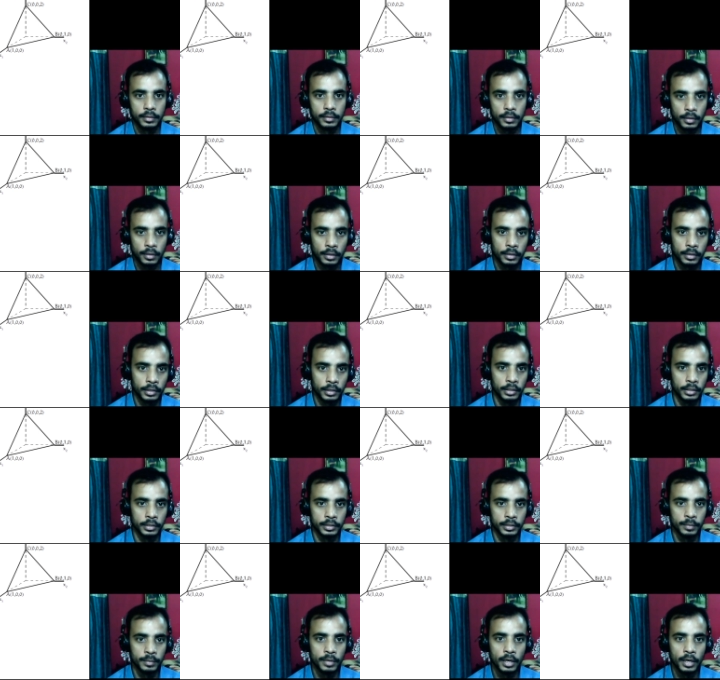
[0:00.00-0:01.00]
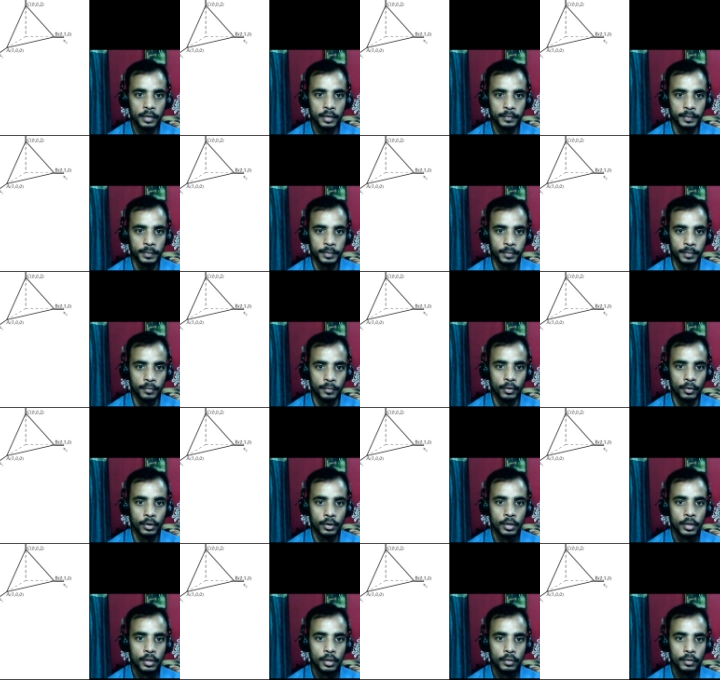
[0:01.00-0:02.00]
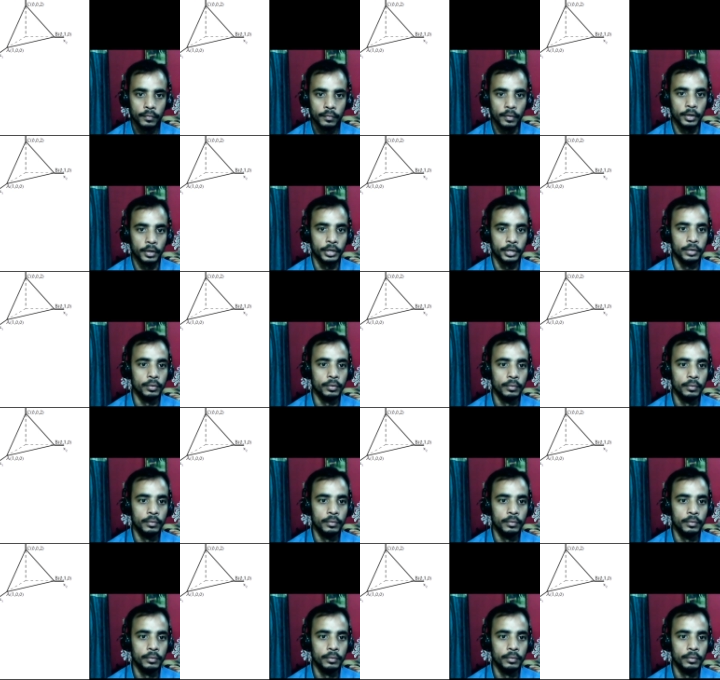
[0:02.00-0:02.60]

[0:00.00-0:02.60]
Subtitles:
Clear? Nothing else. Similarly 54, 42.